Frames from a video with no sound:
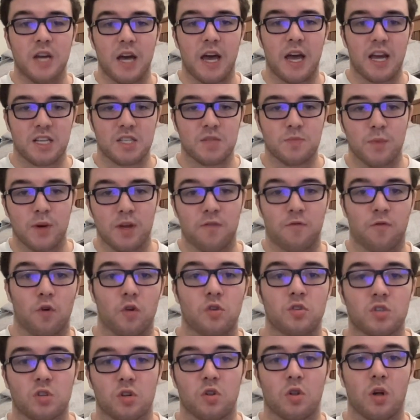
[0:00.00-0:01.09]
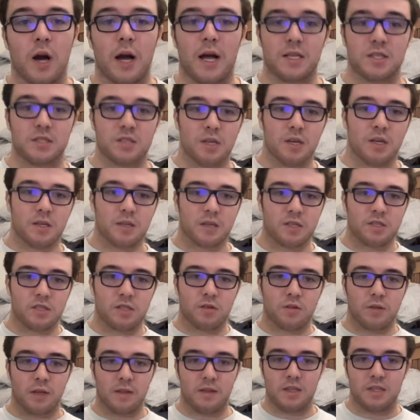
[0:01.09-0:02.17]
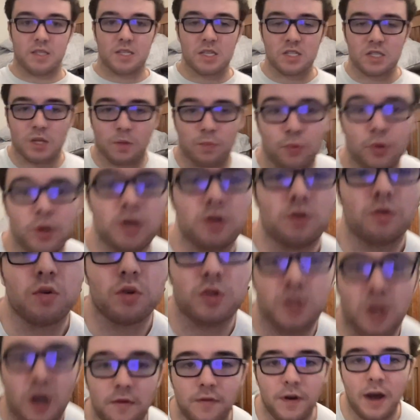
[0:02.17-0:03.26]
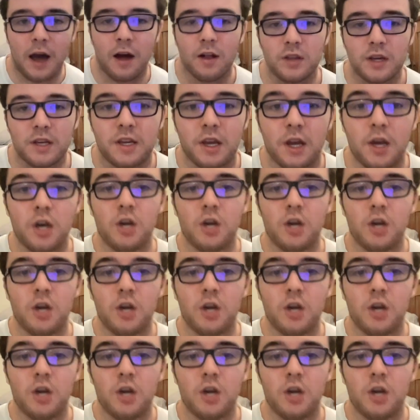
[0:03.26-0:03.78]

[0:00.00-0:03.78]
X-Men First Class, considering that this is the prequels of how